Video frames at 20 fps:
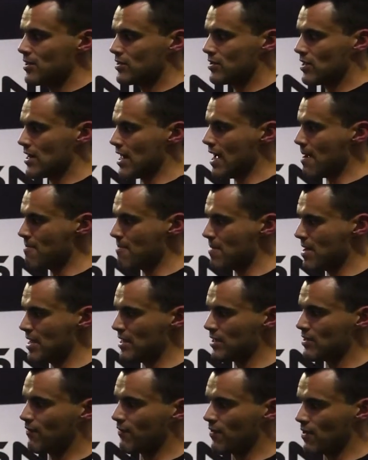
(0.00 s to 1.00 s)
So that
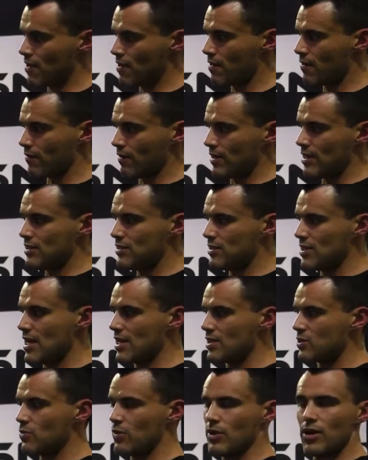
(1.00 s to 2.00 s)
means for the 3 sets,